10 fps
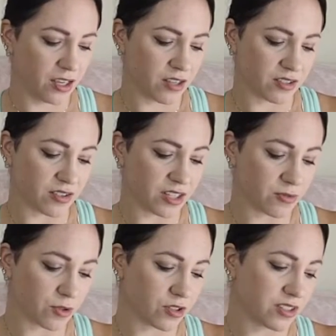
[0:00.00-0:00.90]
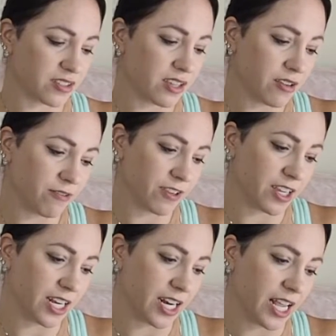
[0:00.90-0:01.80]
So these were sleek
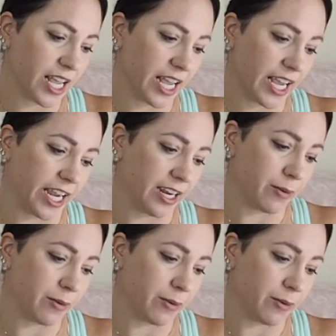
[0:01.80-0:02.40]
fit 8